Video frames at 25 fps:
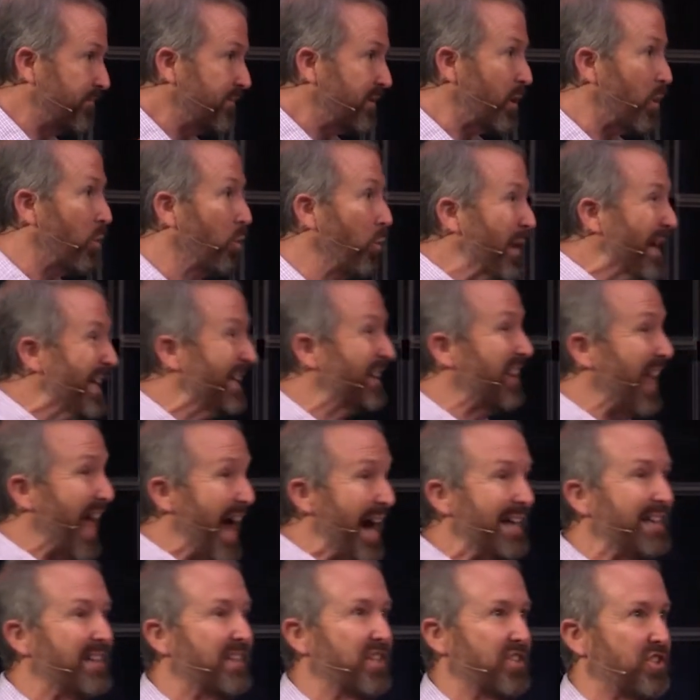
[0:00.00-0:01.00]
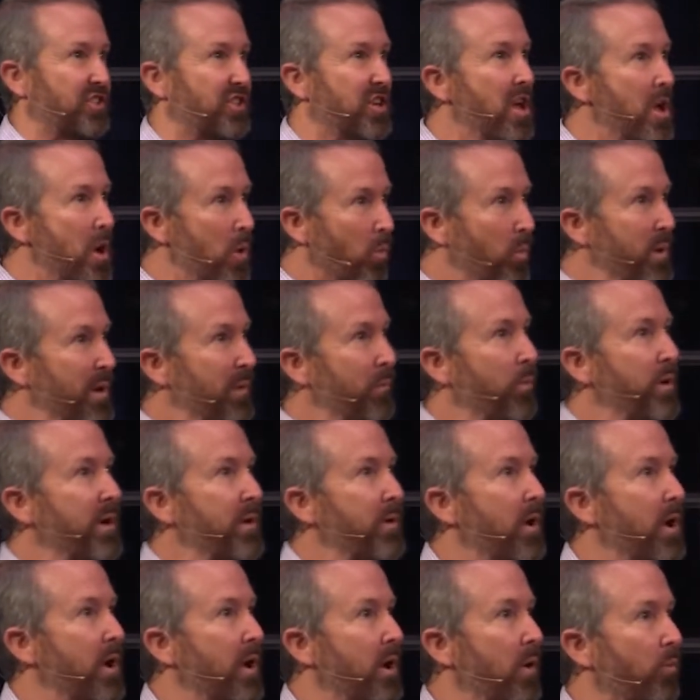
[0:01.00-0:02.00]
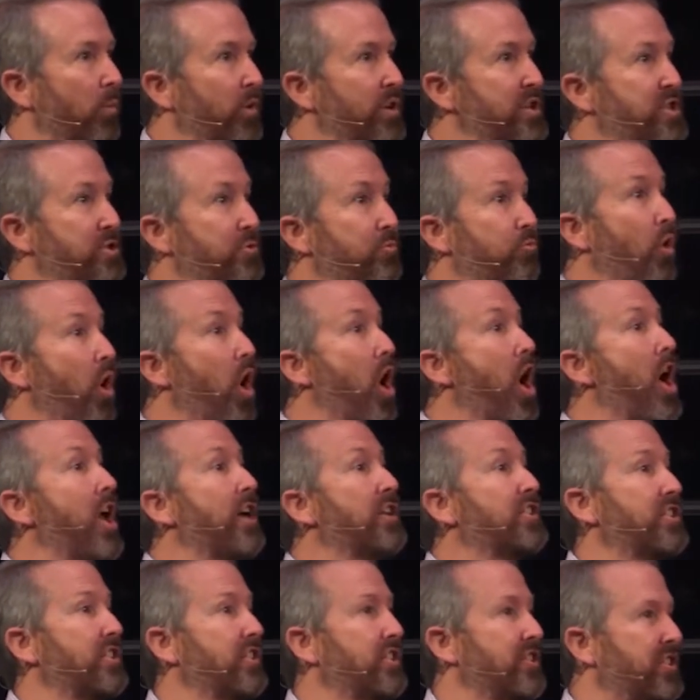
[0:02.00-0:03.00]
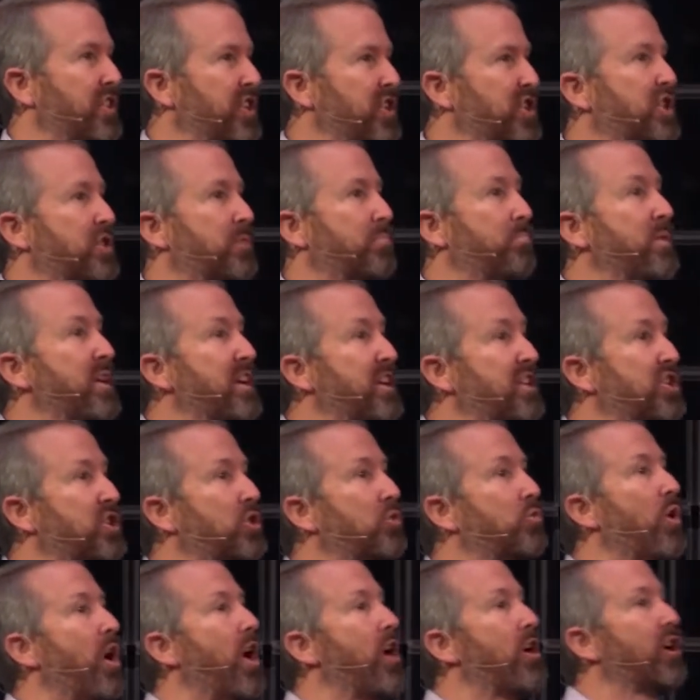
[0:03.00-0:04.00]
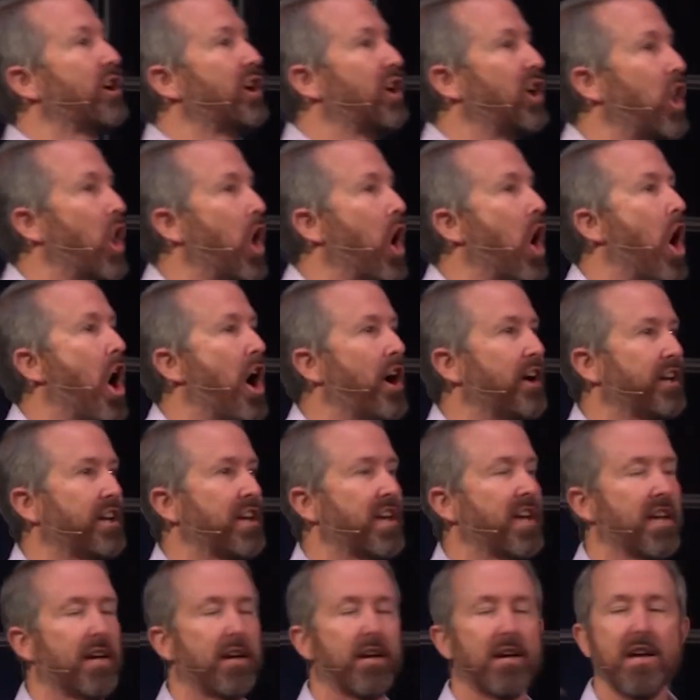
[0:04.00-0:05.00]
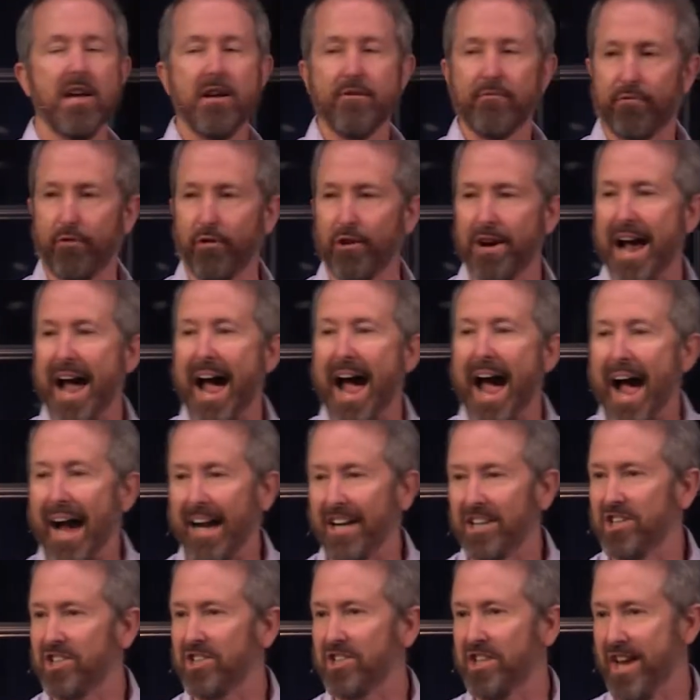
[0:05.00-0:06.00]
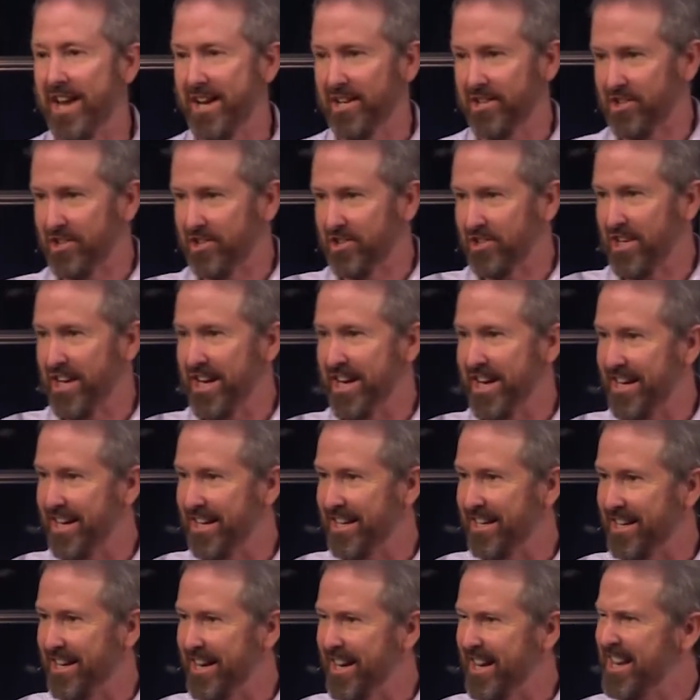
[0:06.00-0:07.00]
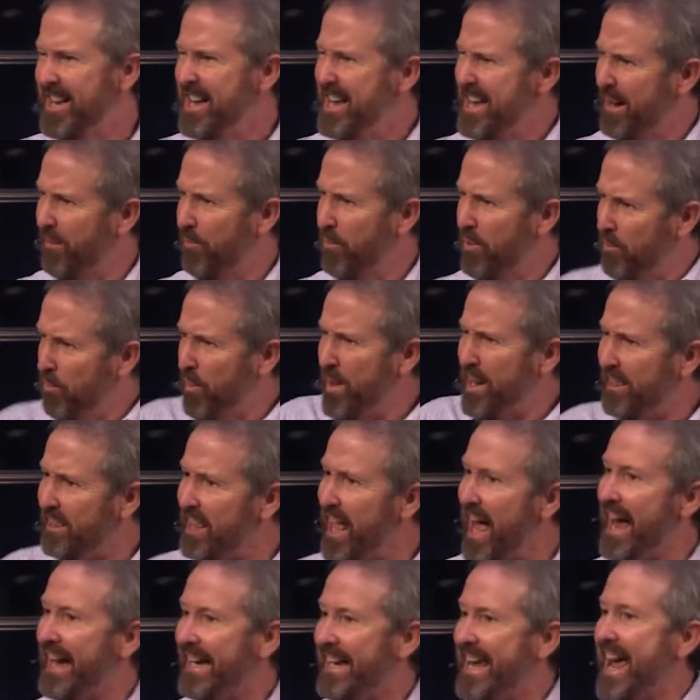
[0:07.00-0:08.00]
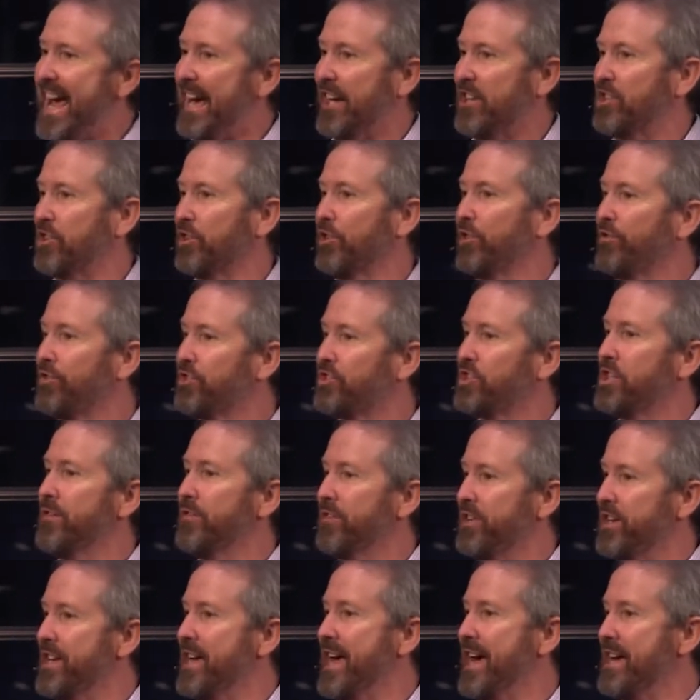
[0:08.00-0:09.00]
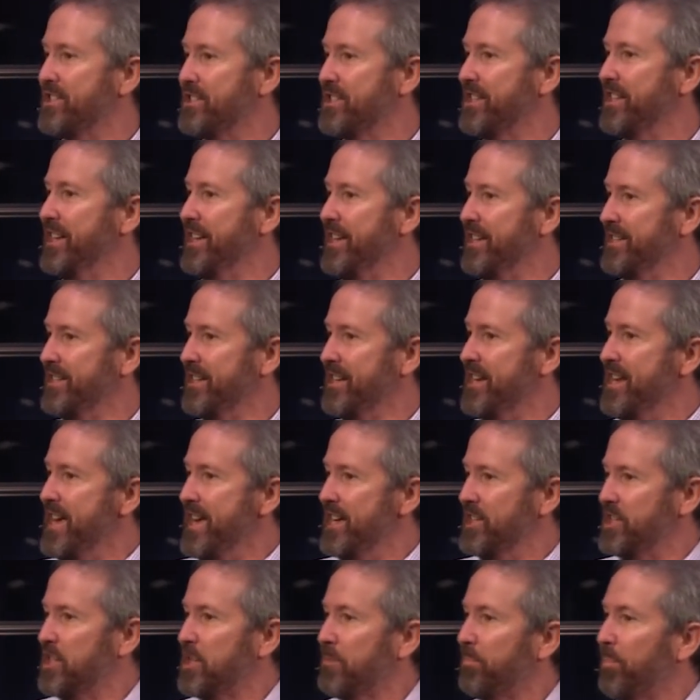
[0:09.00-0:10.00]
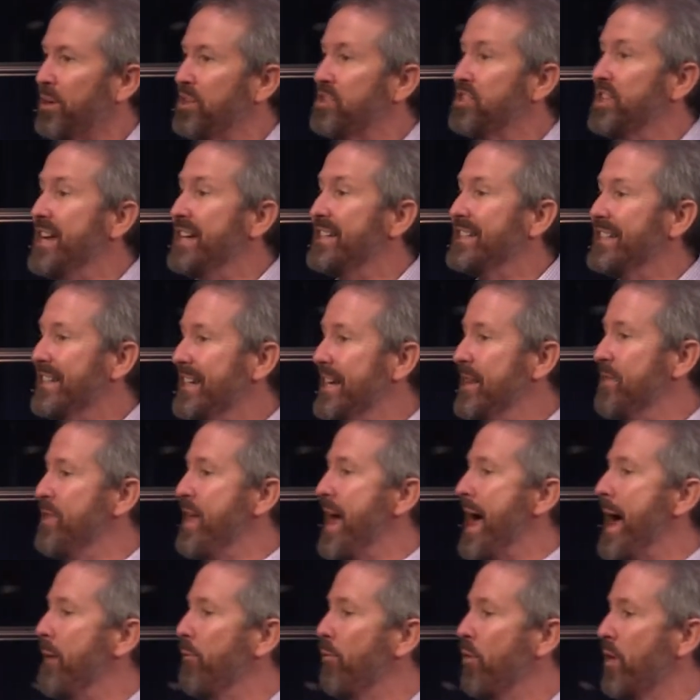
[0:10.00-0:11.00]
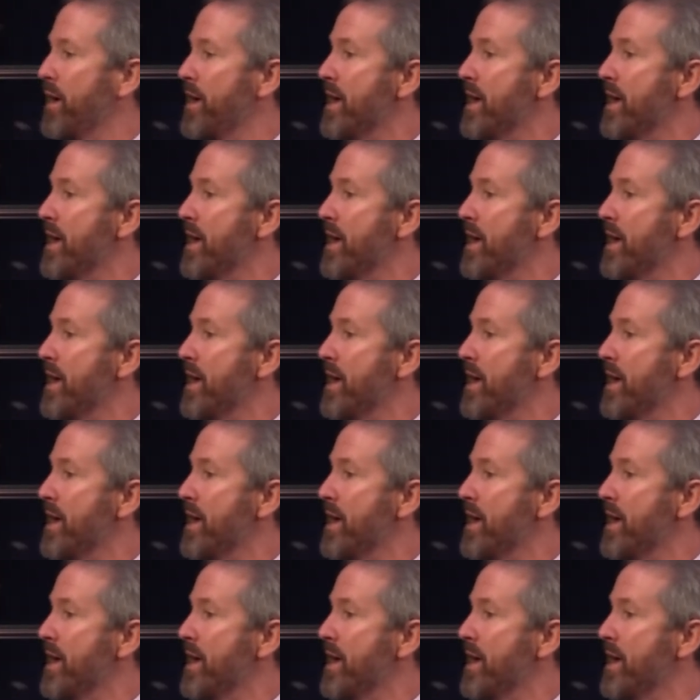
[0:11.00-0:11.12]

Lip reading: We like this. We're drawn to this. It speaks to our longing for access, and we like exclusivity as it's presented in that way.